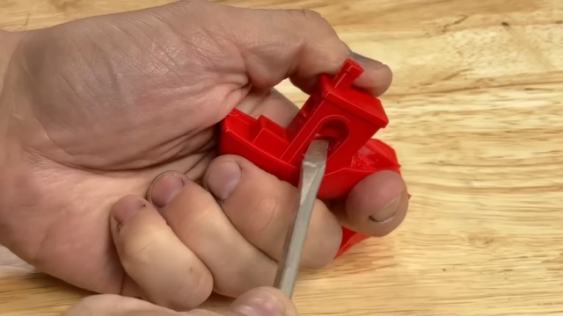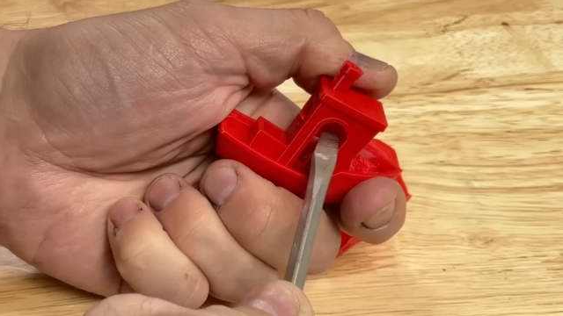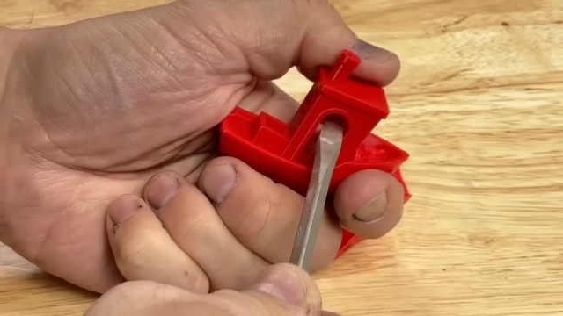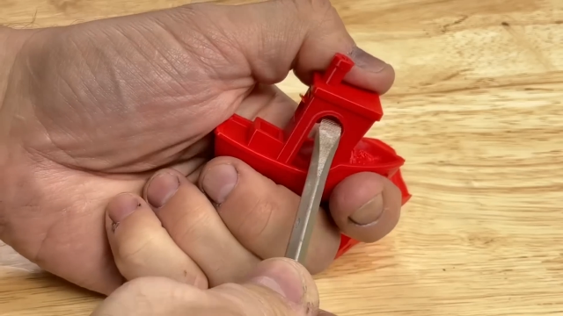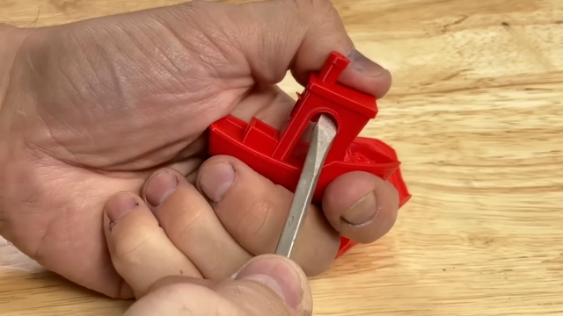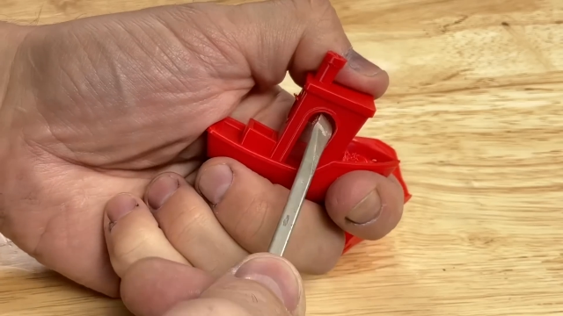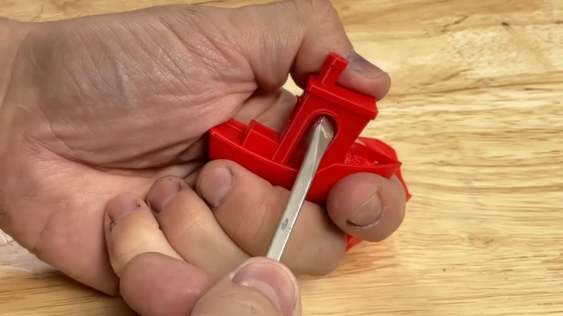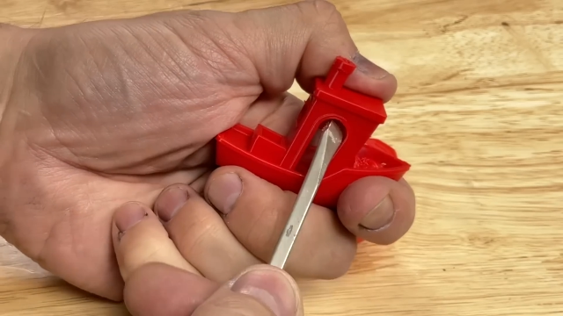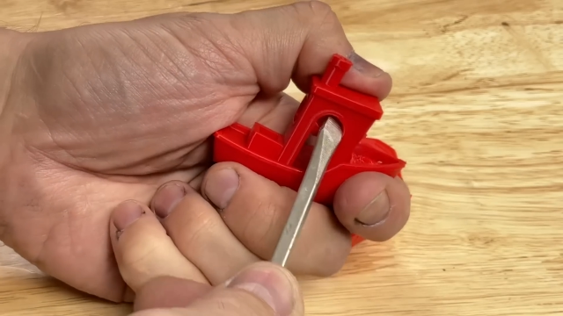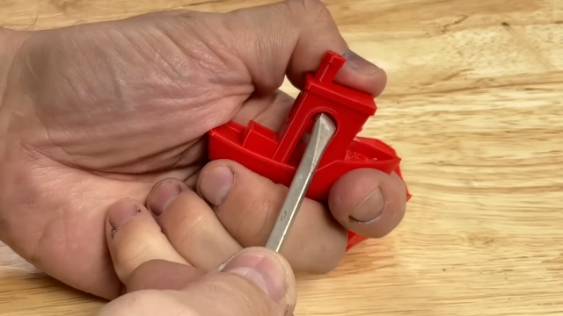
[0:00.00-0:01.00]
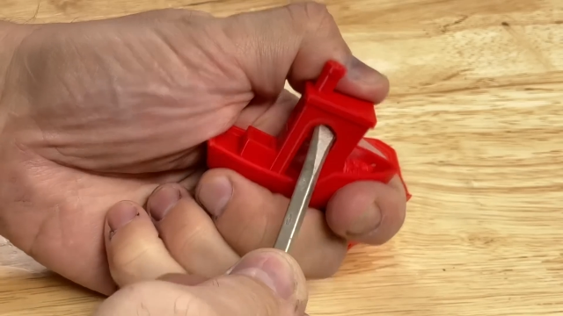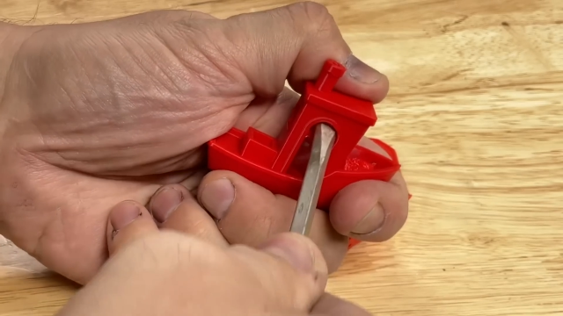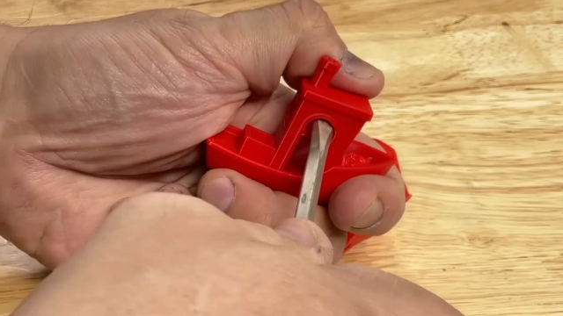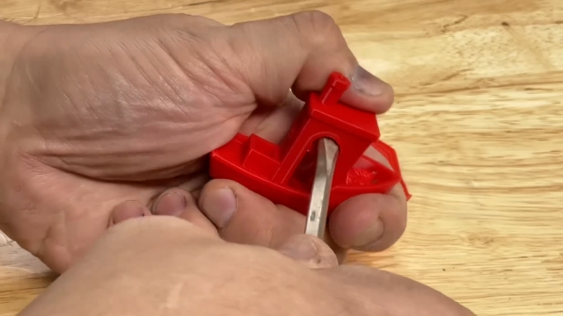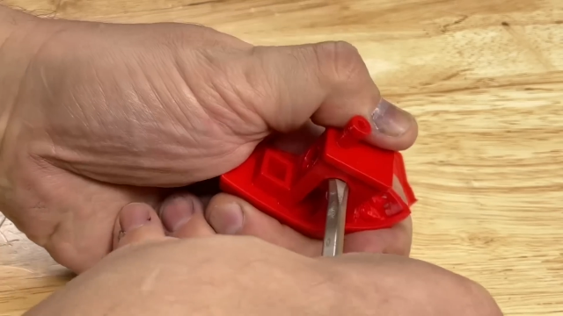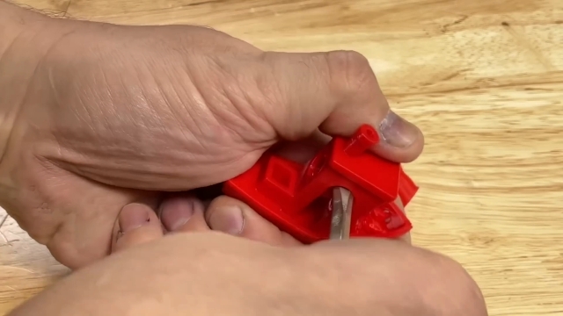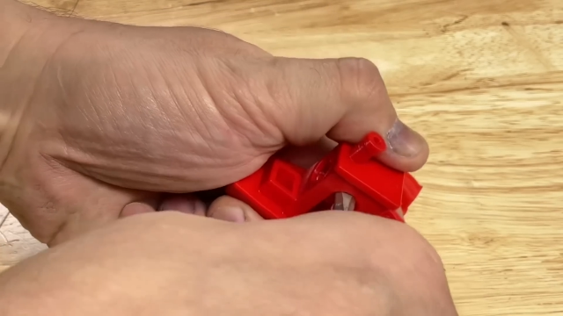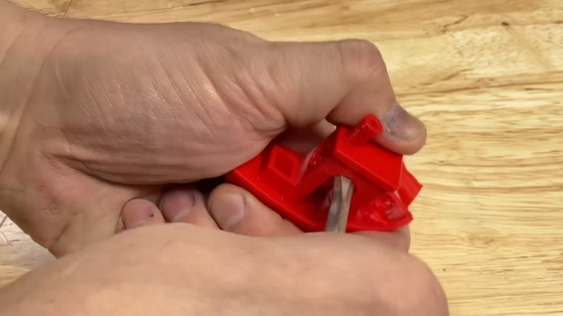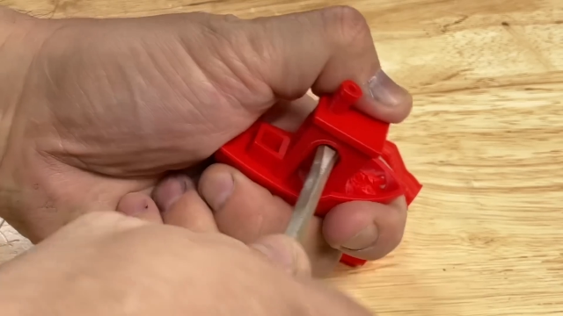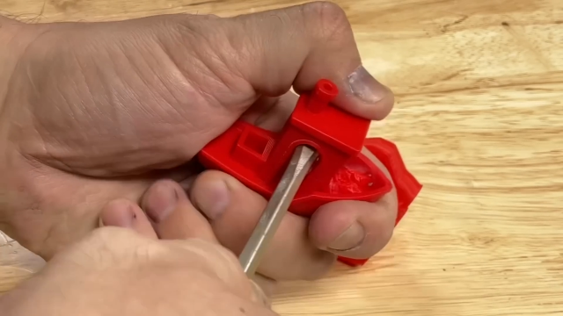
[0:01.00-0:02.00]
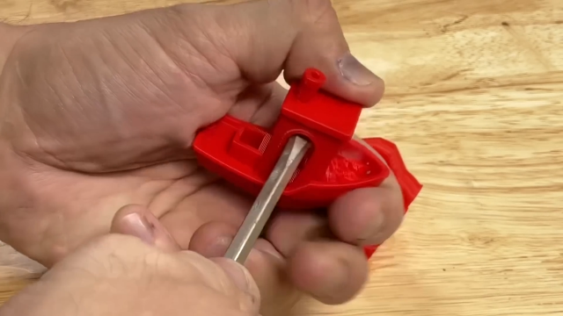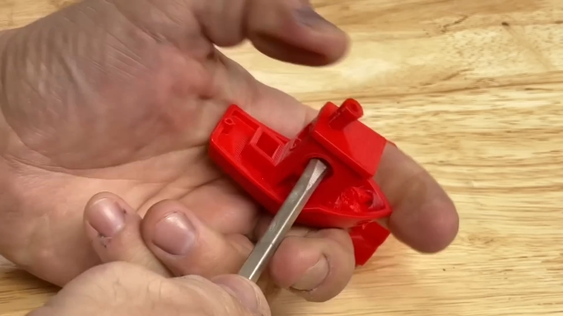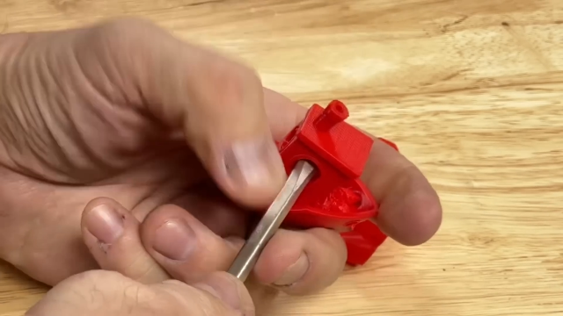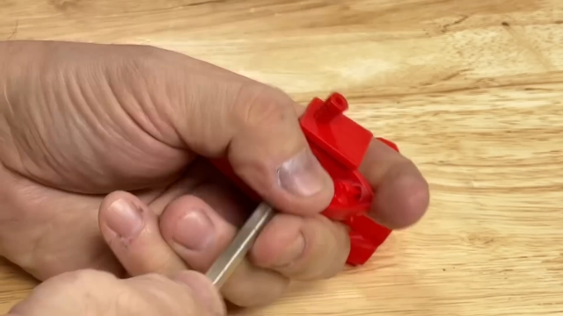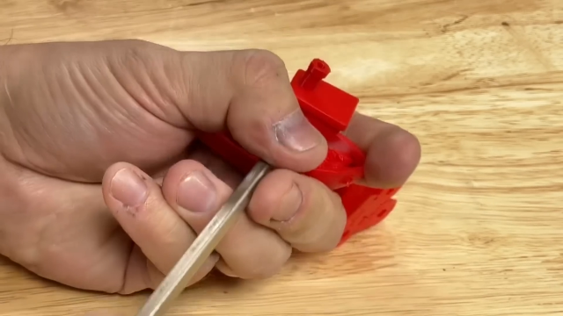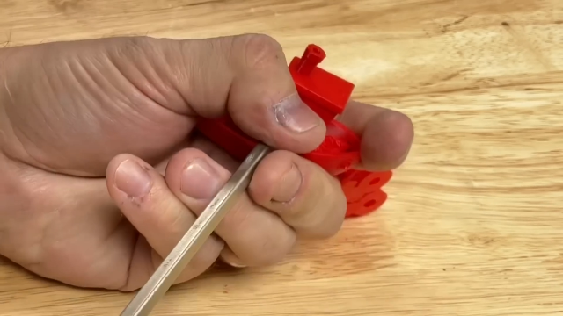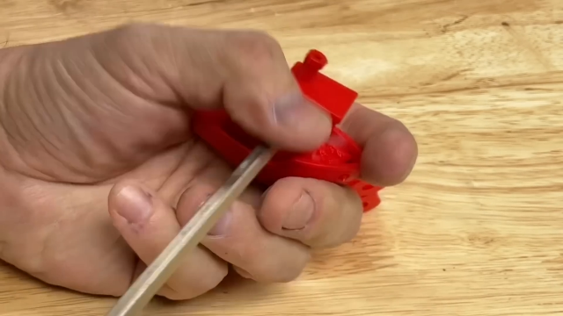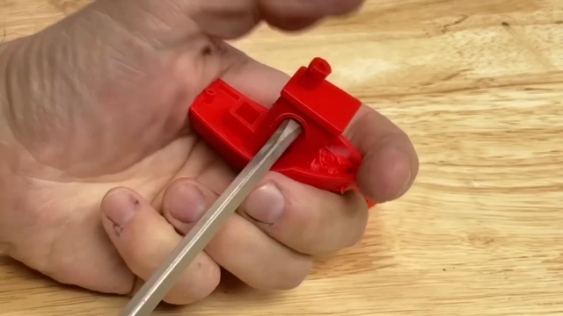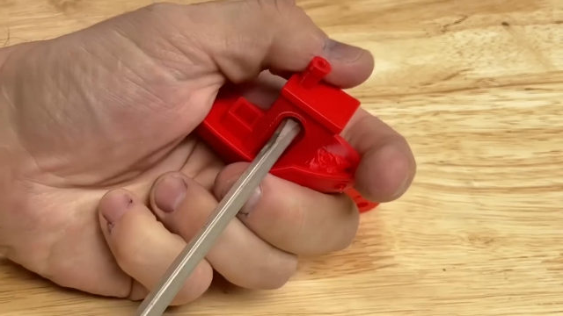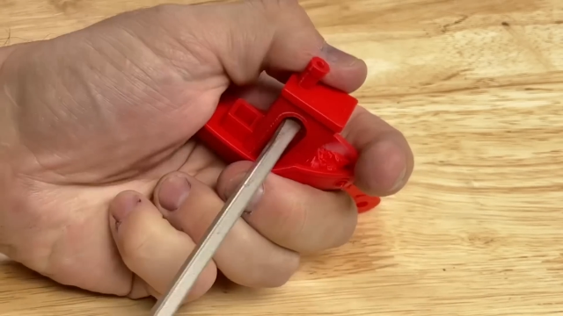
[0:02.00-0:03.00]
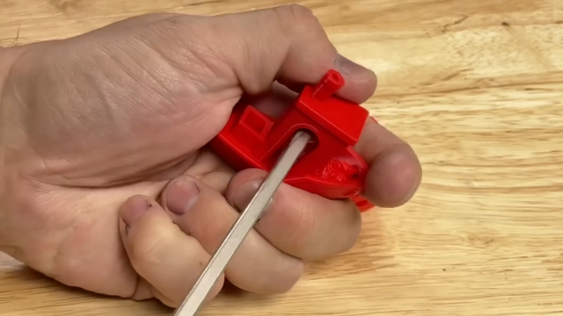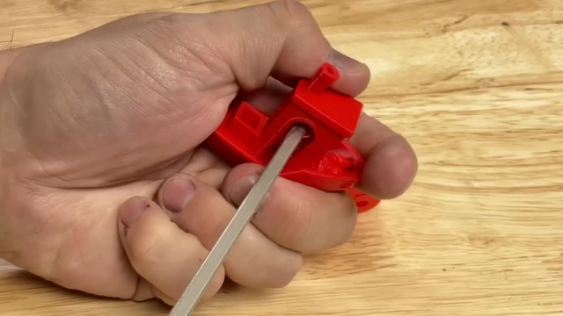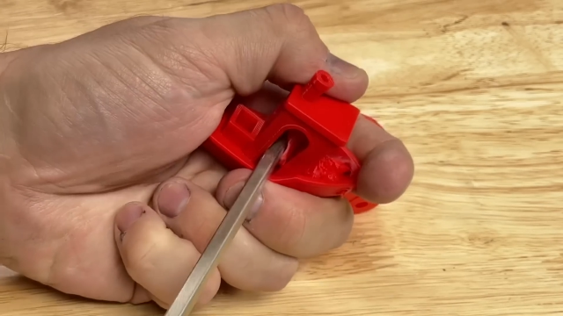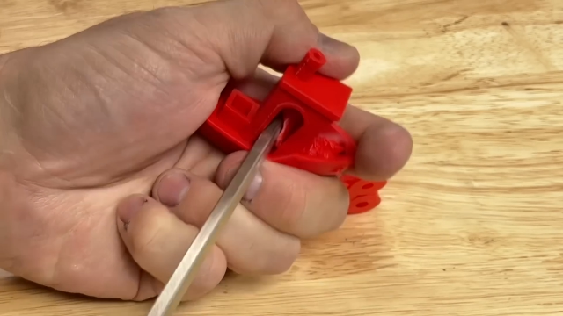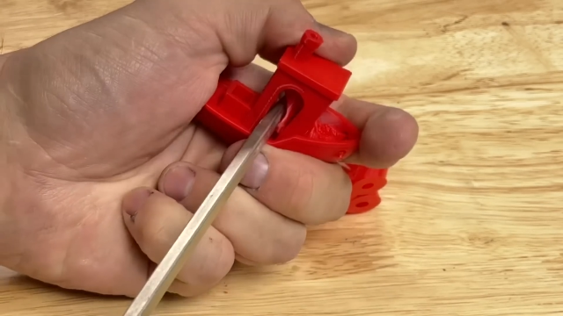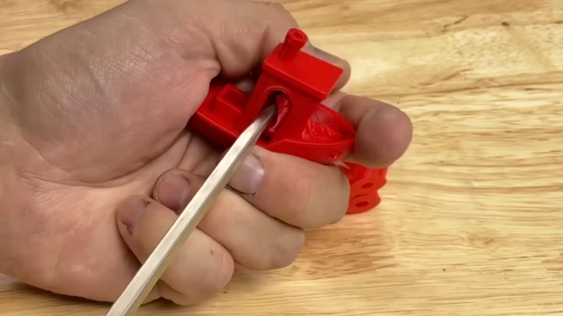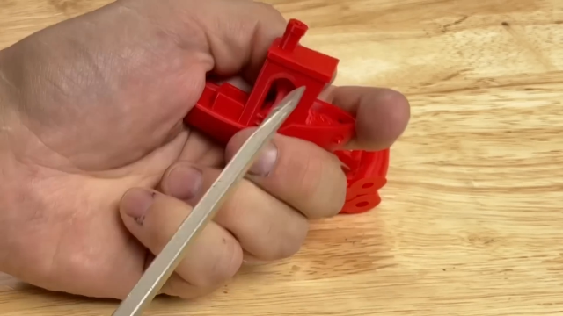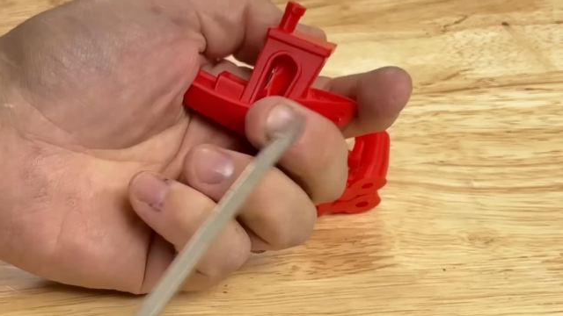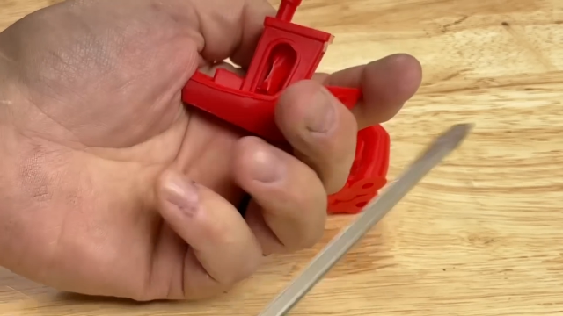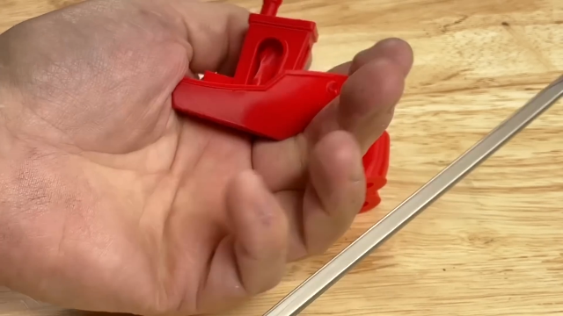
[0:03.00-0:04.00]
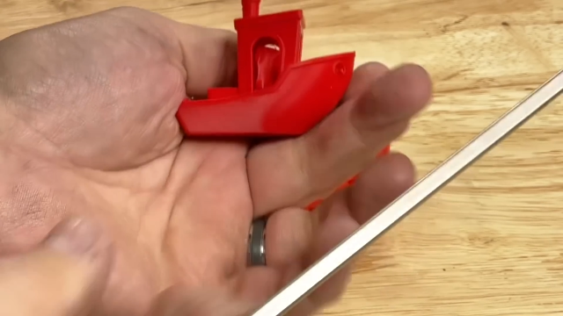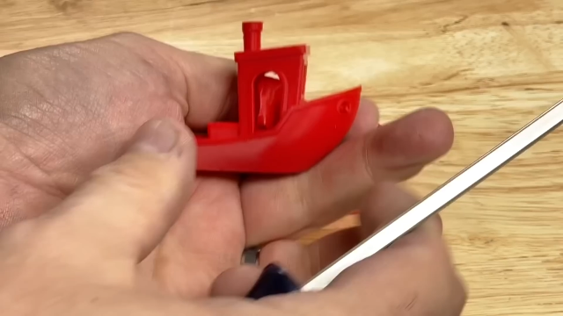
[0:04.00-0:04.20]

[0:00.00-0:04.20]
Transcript: Nobody's mouth can be seen.